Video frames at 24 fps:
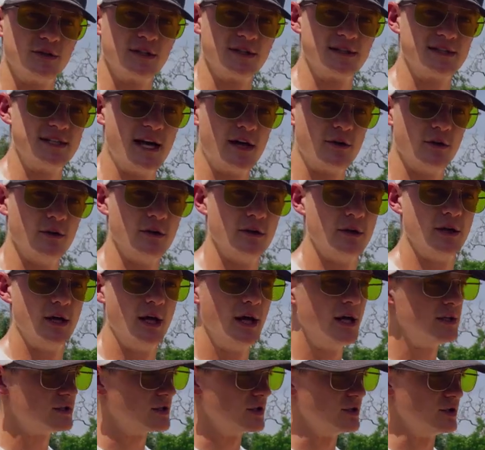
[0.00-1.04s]
to settle
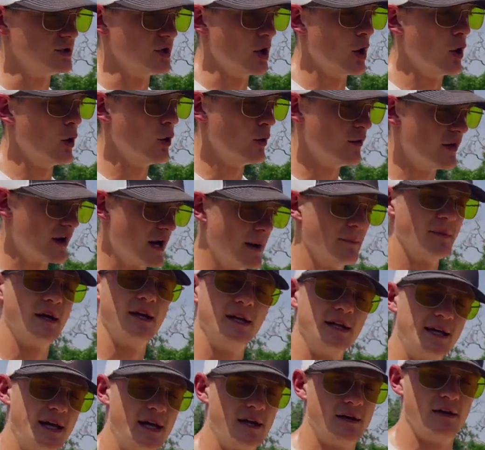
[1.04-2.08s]
to know that I'm going
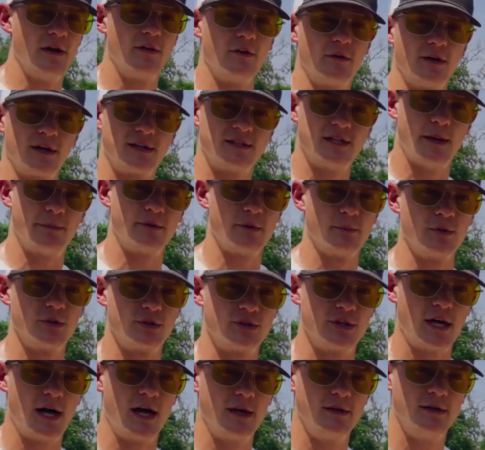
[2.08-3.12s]
to get another acceptable
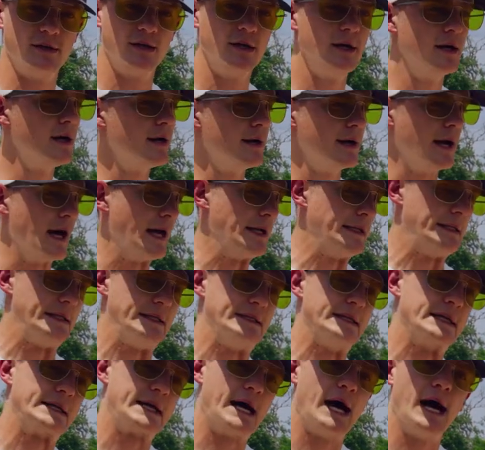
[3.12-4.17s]
shot. I
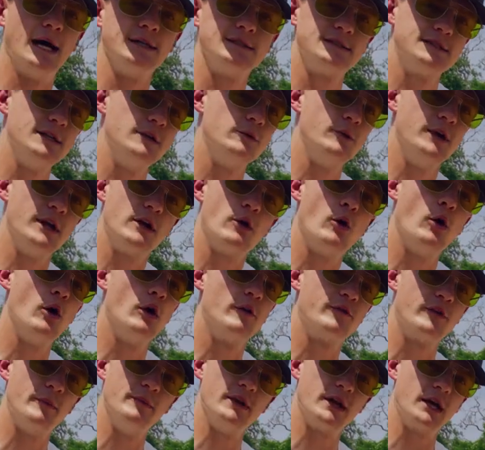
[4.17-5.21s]
need the constant
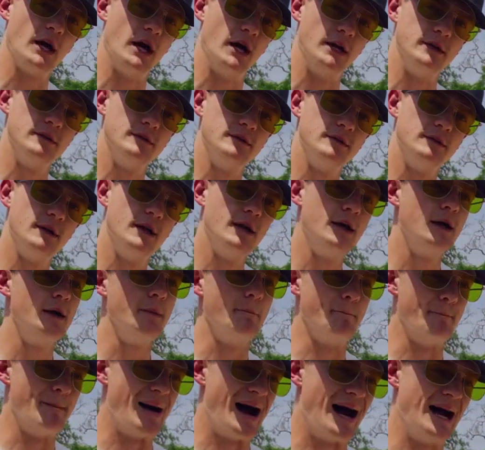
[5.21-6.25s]
recoil from the gun.
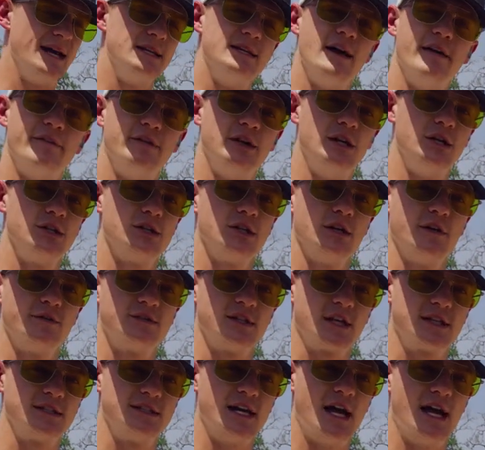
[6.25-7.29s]
My definition of
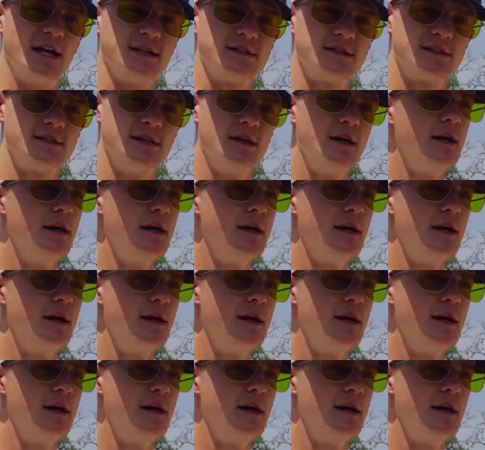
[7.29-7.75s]
success